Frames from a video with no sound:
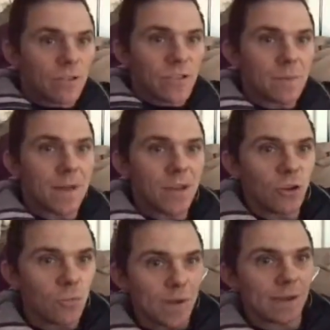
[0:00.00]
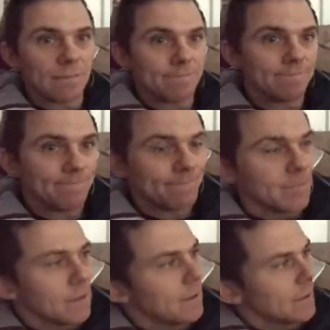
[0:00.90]
onto the menu bit.
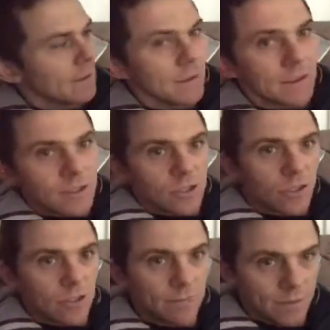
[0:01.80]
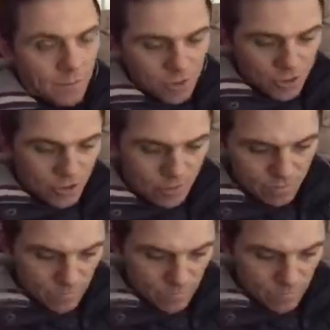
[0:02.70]
So let me just